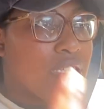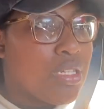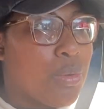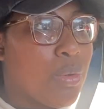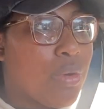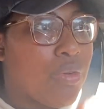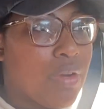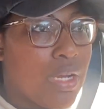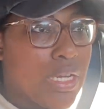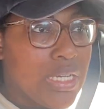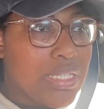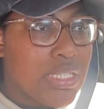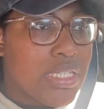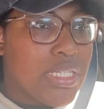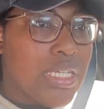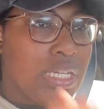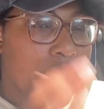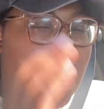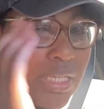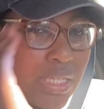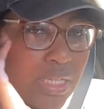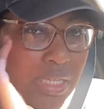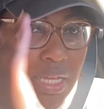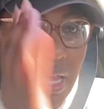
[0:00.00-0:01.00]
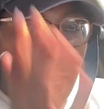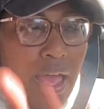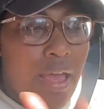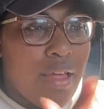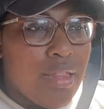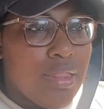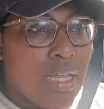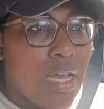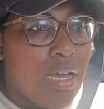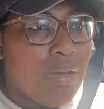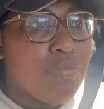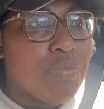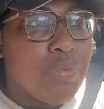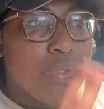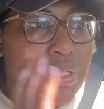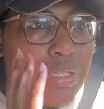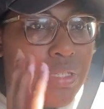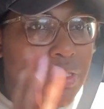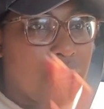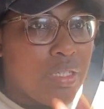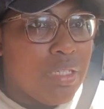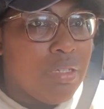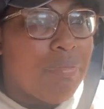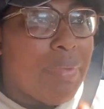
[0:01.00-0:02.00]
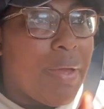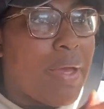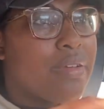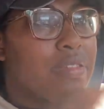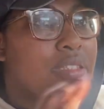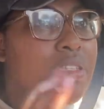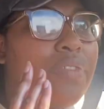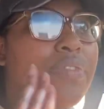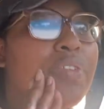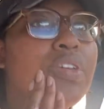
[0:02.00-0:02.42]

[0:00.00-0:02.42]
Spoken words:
they were racing. Yeah, that was the bouts of